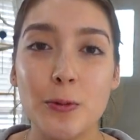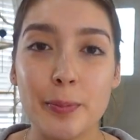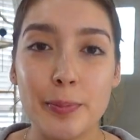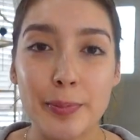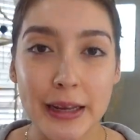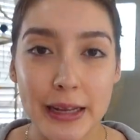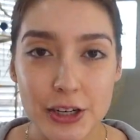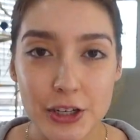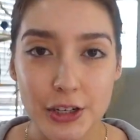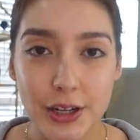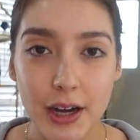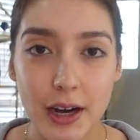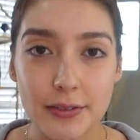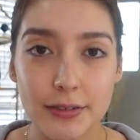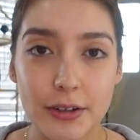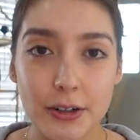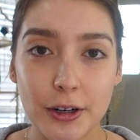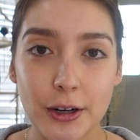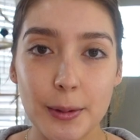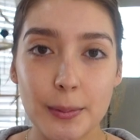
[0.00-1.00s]
un beach
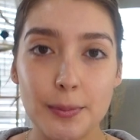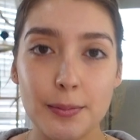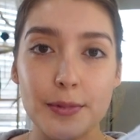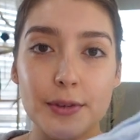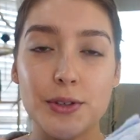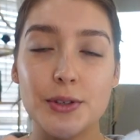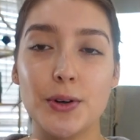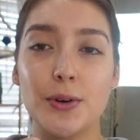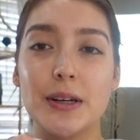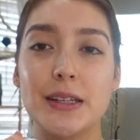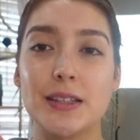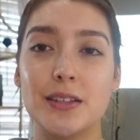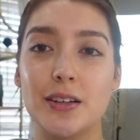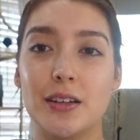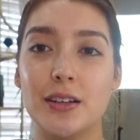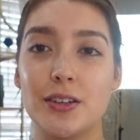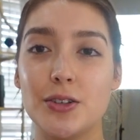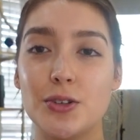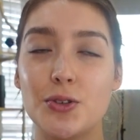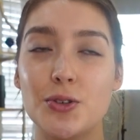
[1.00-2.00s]
cover up, so it's
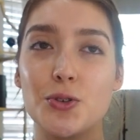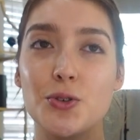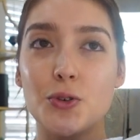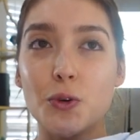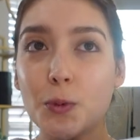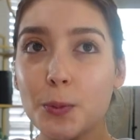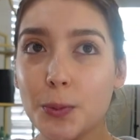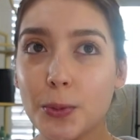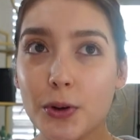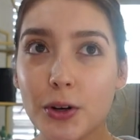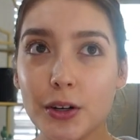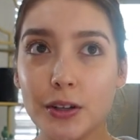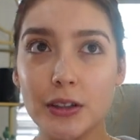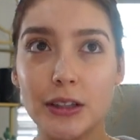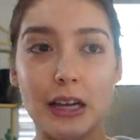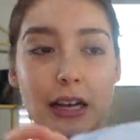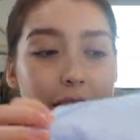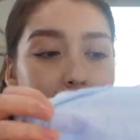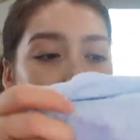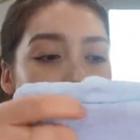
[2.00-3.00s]
not super
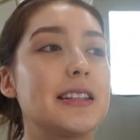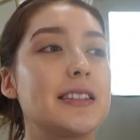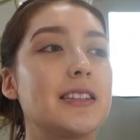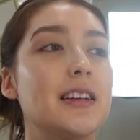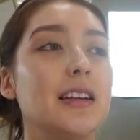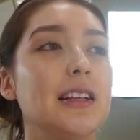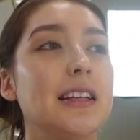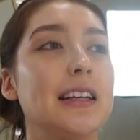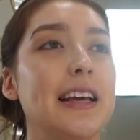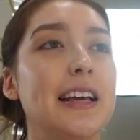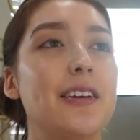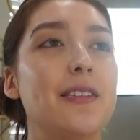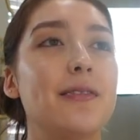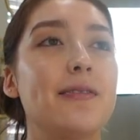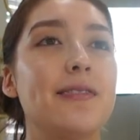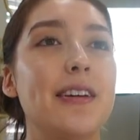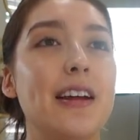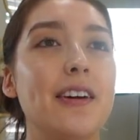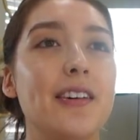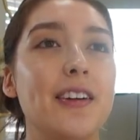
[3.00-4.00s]
like, it's not like
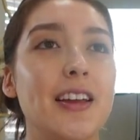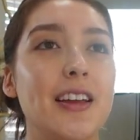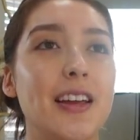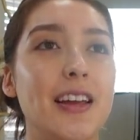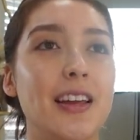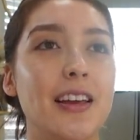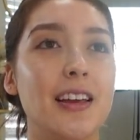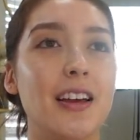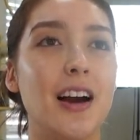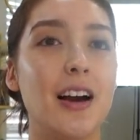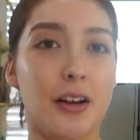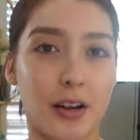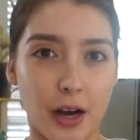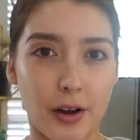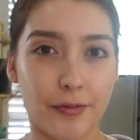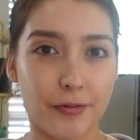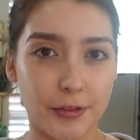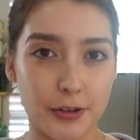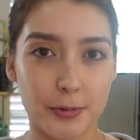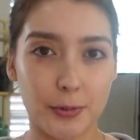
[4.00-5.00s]
very
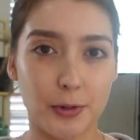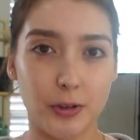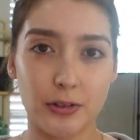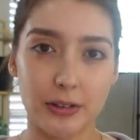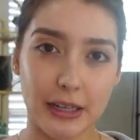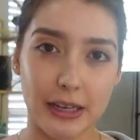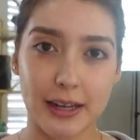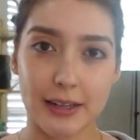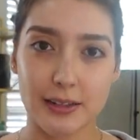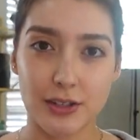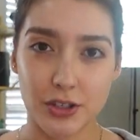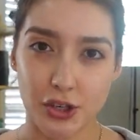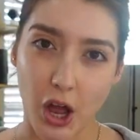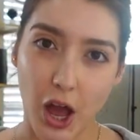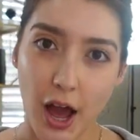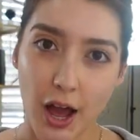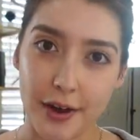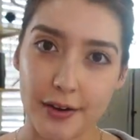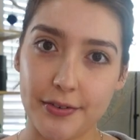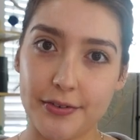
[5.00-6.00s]
uncomfortable. Like it's
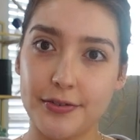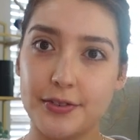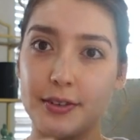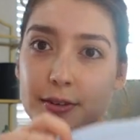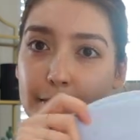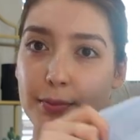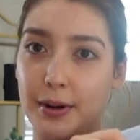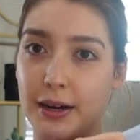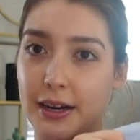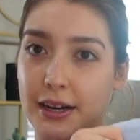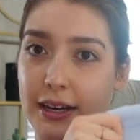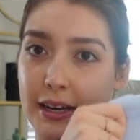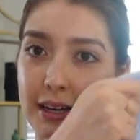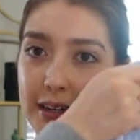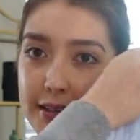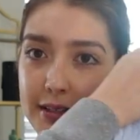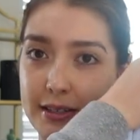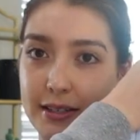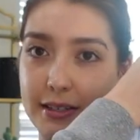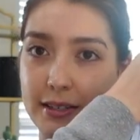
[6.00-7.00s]
soft, but
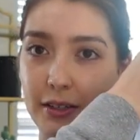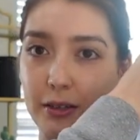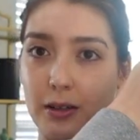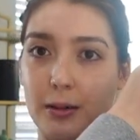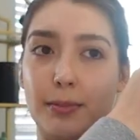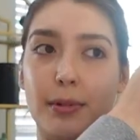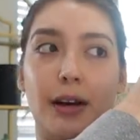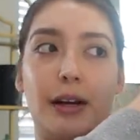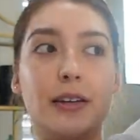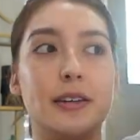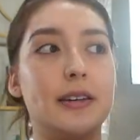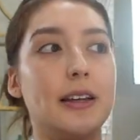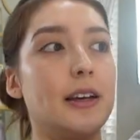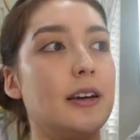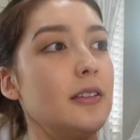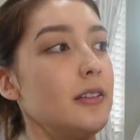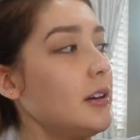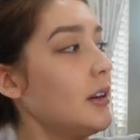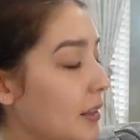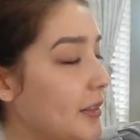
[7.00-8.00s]
it's still a button
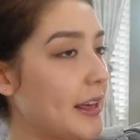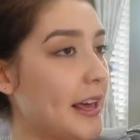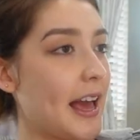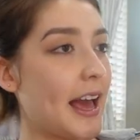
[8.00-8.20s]
down. They